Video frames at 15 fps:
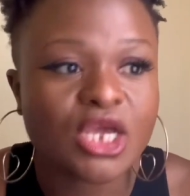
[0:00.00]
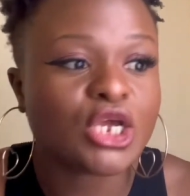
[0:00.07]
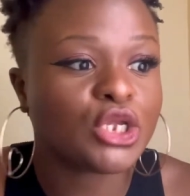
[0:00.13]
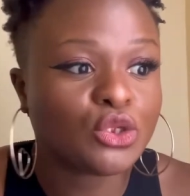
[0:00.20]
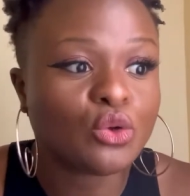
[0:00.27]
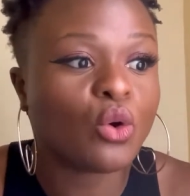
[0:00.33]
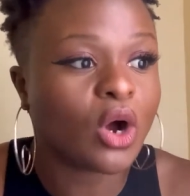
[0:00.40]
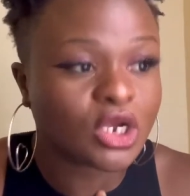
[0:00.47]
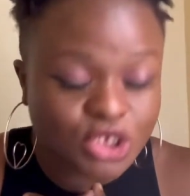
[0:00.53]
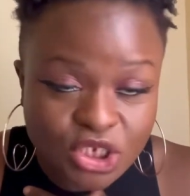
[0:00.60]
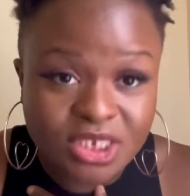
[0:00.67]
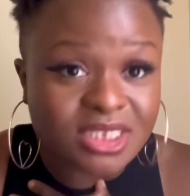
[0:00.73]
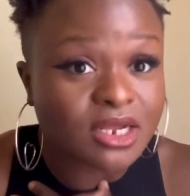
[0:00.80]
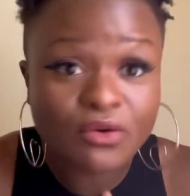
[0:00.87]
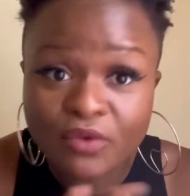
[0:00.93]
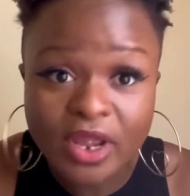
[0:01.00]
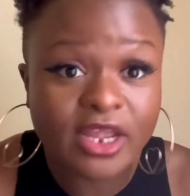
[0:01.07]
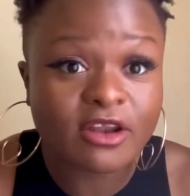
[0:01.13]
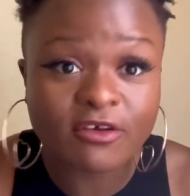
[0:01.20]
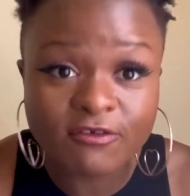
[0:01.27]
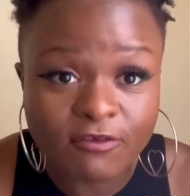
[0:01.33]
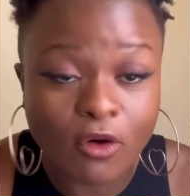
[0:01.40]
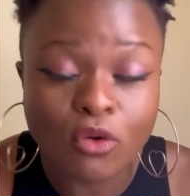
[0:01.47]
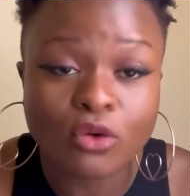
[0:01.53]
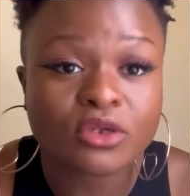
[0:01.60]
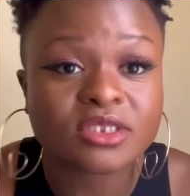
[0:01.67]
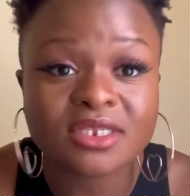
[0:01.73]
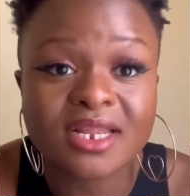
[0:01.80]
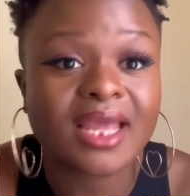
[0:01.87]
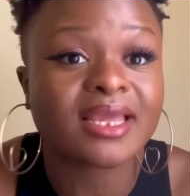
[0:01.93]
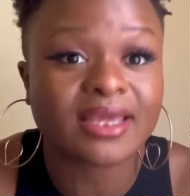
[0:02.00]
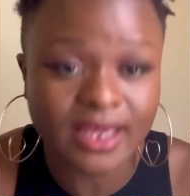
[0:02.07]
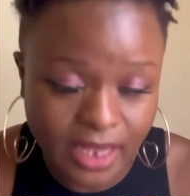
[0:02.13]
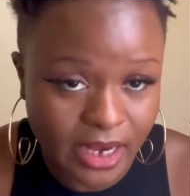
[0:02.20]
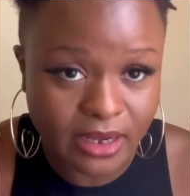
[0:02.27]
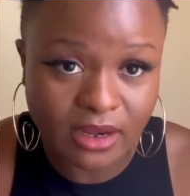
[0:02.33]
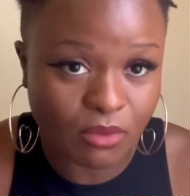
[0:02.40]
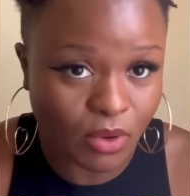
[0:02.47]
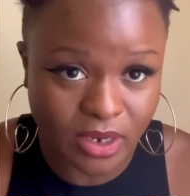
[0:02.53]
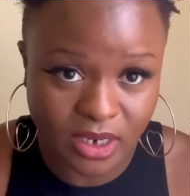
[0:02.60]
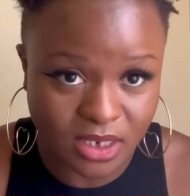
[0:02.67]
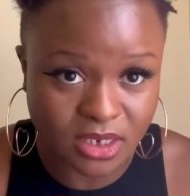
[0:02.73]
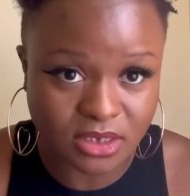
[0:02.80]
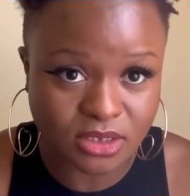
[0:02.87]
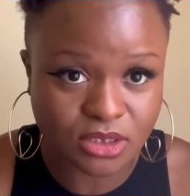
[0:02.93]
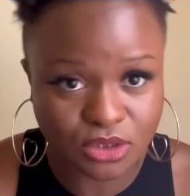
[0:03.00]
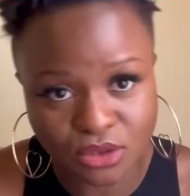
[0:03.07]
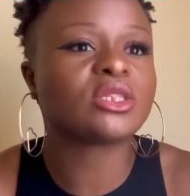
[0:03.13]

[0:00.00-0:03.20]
You are just a regular folks like anyone else. Yeah.